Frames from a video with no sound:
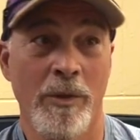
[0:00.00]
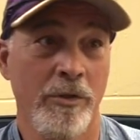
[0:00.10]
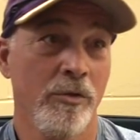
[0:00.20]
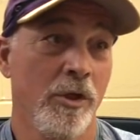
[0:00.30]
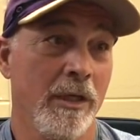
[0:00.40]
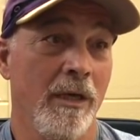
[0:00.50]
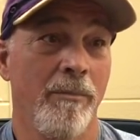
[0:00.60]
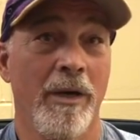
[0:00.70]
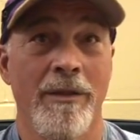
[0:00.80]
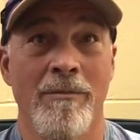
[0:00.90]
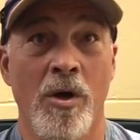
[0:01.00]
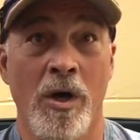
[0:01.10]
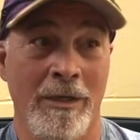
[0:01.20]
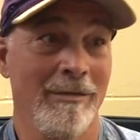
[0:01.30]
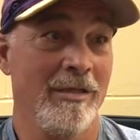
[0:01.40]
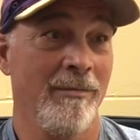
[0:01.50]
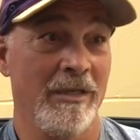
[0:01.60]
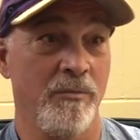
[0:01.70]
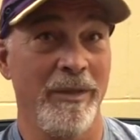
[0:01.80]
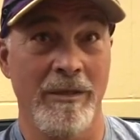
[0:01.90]
when you look at a Brother Martin, a team
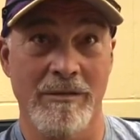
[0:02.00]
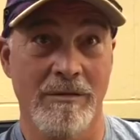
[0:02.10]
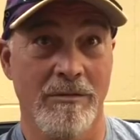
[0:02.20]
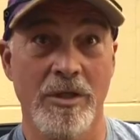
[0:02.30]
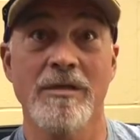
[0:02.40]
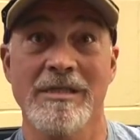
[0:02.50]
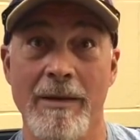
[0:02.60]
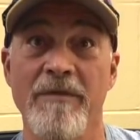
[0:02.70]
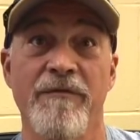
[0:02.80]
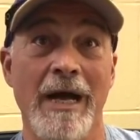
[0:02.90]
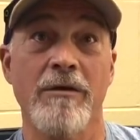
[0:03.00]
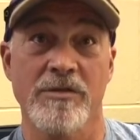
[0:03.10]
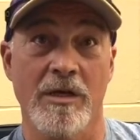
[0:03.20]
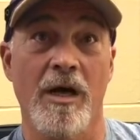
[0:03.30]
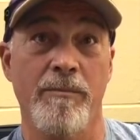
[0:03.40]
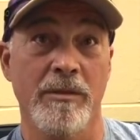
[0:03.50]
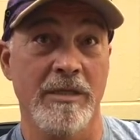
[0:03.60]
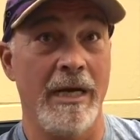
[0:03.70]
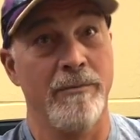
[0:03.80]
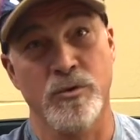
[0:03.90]
that's been to the semifinals a couple of
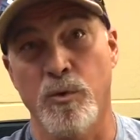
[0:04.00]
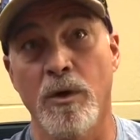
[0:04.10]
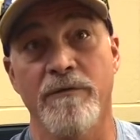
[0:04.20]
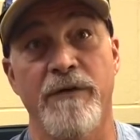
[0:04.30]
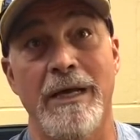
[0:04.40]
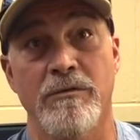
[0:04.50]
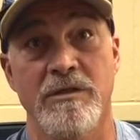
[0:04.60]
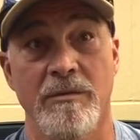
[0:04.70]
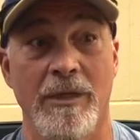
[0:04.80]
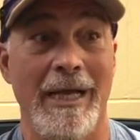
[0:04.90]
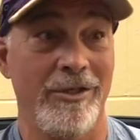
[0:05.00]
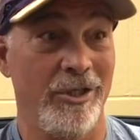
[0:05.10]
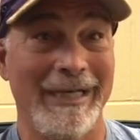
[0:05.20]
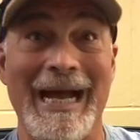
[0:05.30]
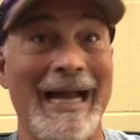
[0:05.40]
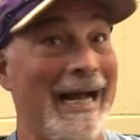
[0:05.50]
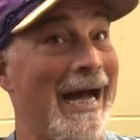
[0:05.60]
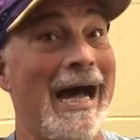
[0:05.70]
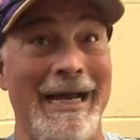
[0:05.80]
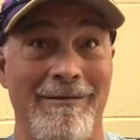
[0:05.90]
times, quarterfinal team last year, got
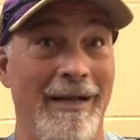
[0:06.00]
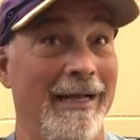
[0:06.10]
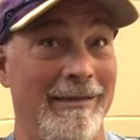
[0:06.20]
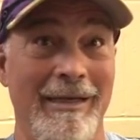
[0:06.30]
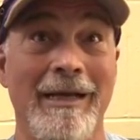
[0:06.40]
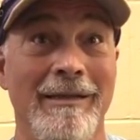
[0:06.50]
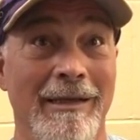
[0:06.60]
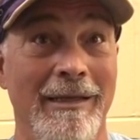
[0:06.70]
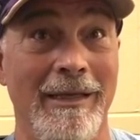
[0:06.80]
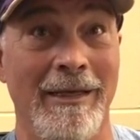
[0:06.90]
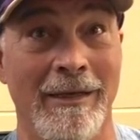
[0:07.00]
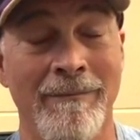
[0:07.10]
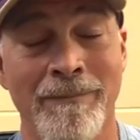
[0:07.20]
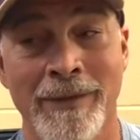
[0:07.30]
hot at the end of the year.